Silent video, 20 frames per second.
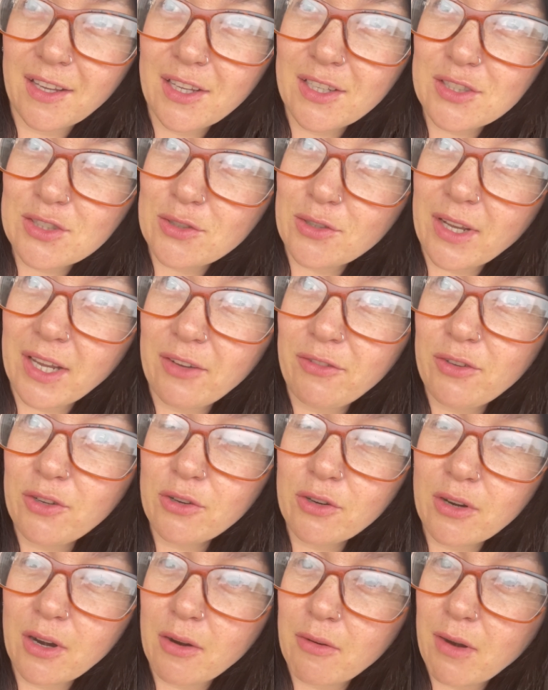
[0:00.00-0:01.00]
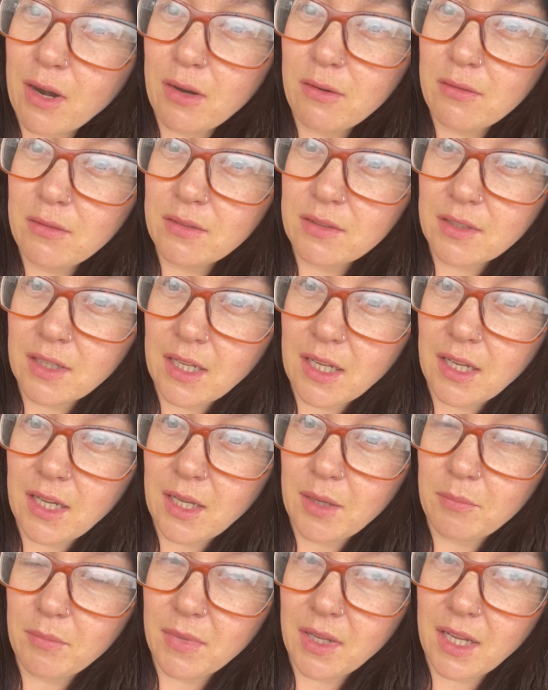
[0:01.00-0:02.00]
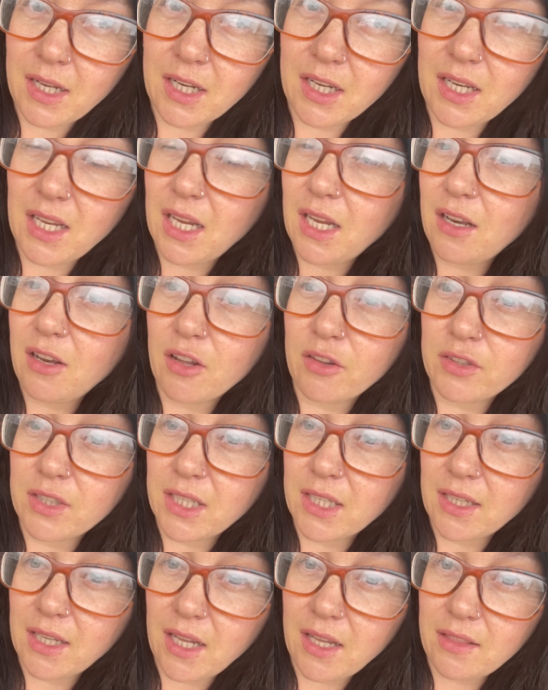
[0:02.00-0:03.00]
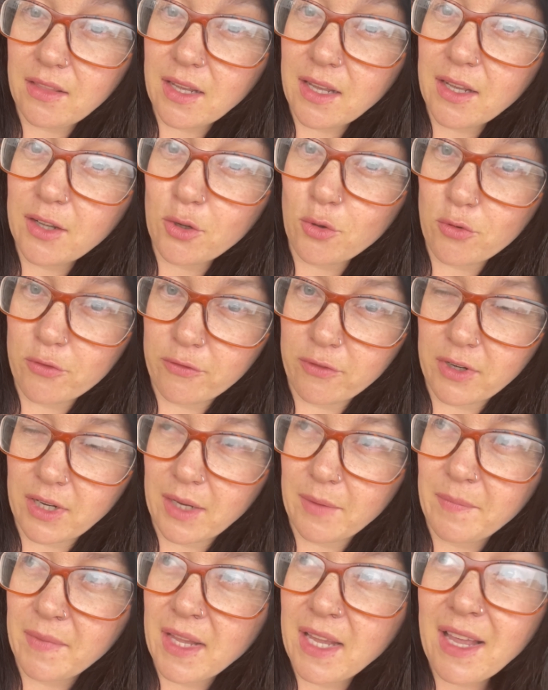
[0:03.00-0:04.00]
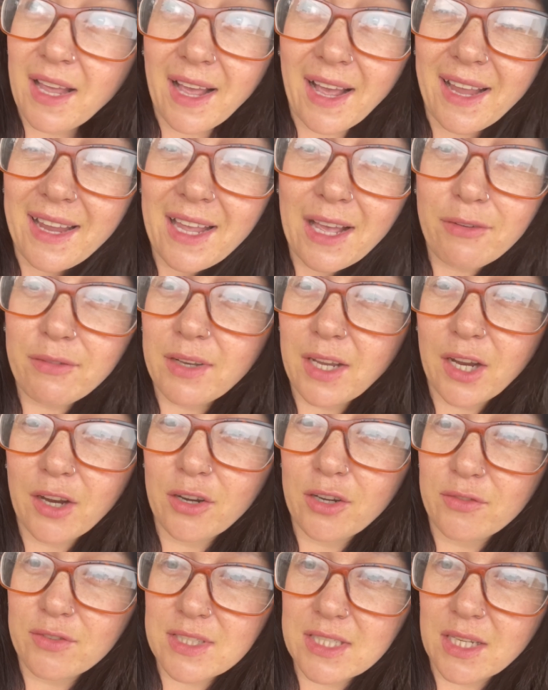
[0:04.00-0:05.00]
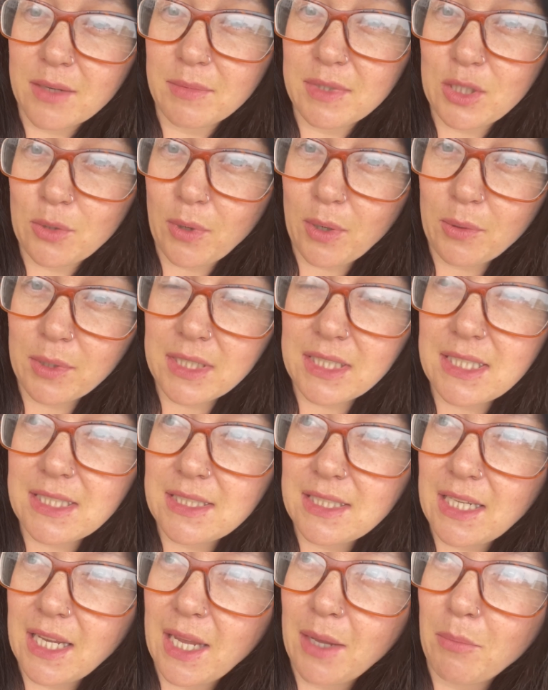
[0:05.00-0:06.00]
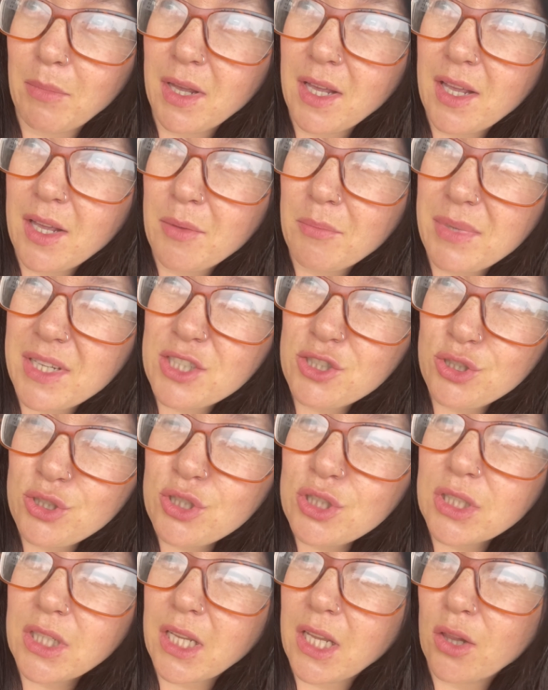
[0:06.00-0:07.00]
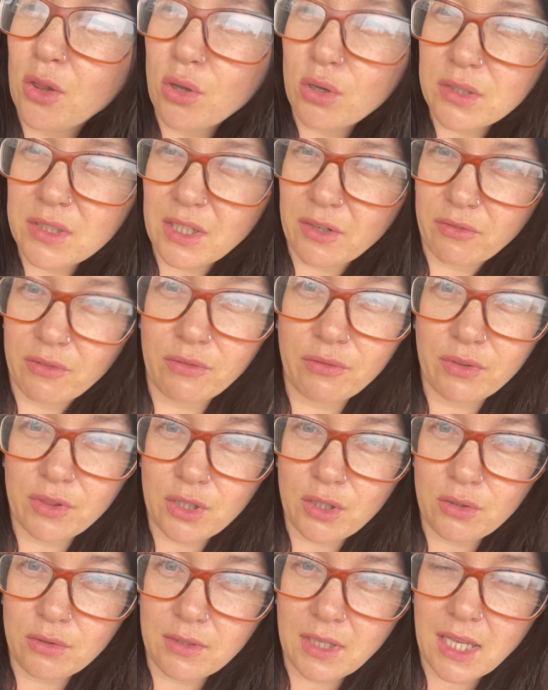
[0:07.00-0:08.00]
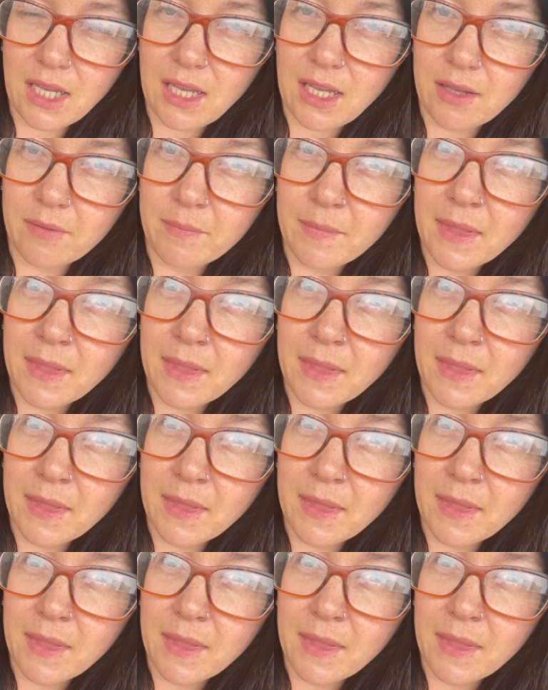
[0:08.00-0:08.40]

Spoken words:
So if you're around in an area that can get that, go for it. I haven't heard if it's coming to our TCM, but it's usually a lot different for the UK.